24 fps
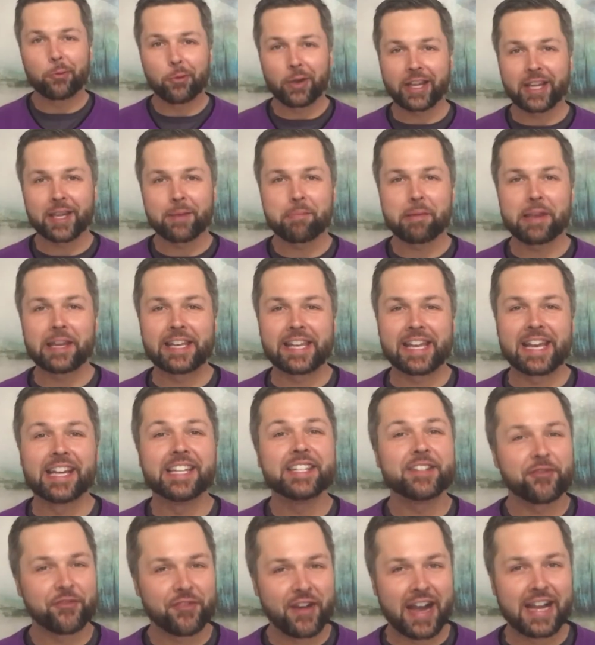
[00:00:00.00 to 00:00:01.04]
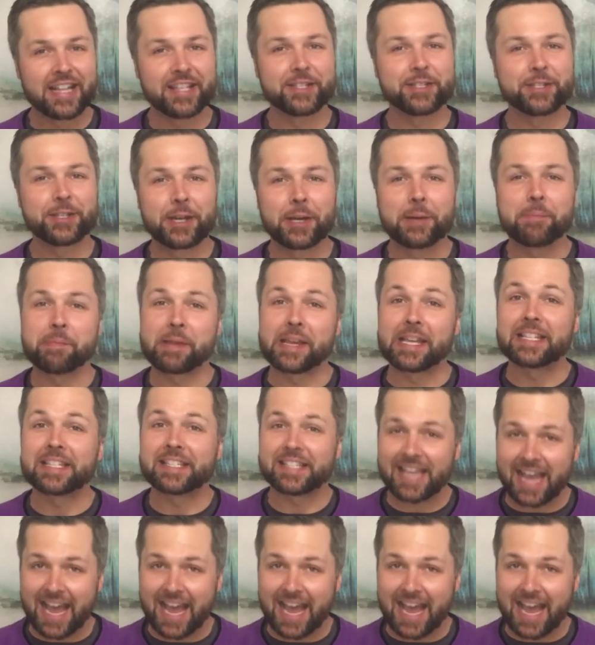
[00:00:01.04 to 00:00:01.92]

Wikipedia defines terpenes